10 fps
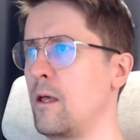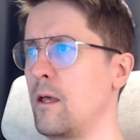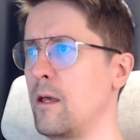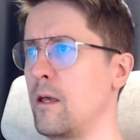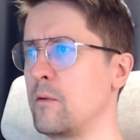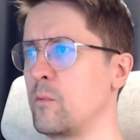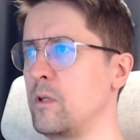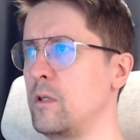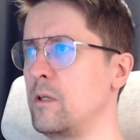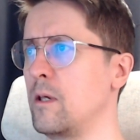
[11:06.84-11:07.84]
And
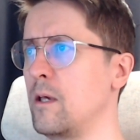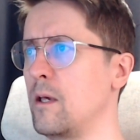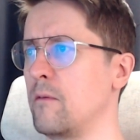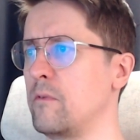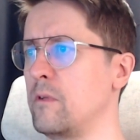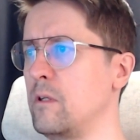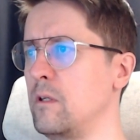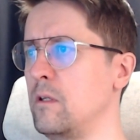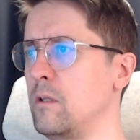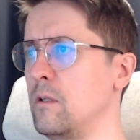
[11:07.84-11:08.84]
we have
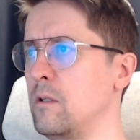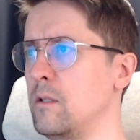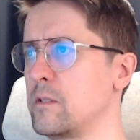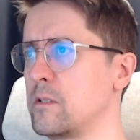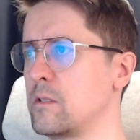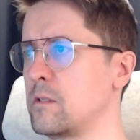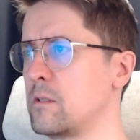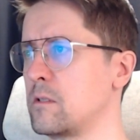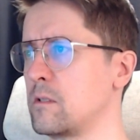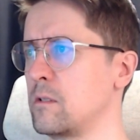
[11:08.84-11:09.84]
the
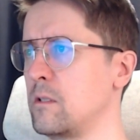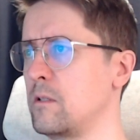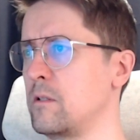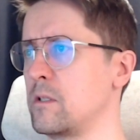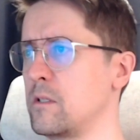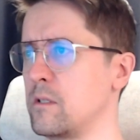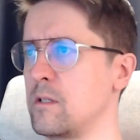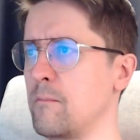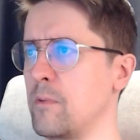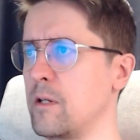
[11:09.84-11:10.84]
list. There is the
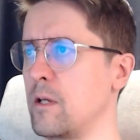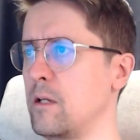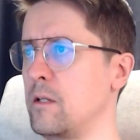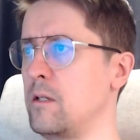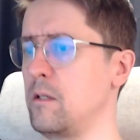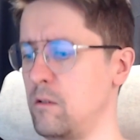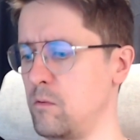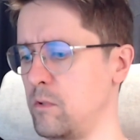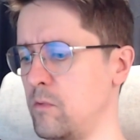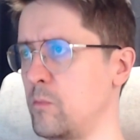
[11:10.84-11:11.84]
template ID.
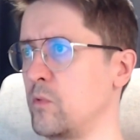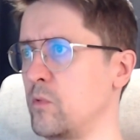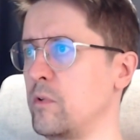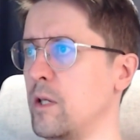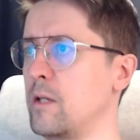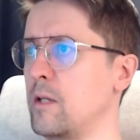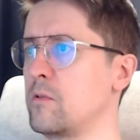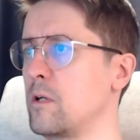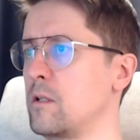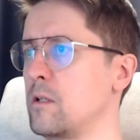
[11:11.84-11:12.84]
We remove the
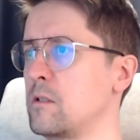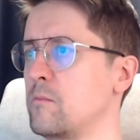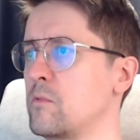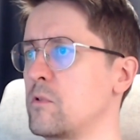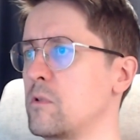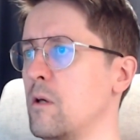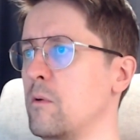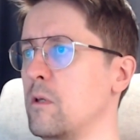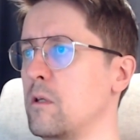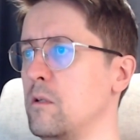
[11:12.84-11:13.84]
entry item so that
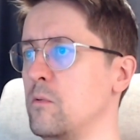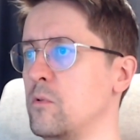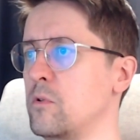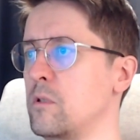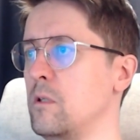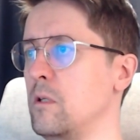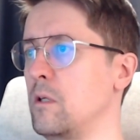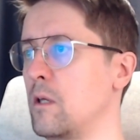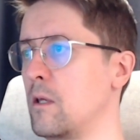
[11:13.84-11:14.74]
we can use the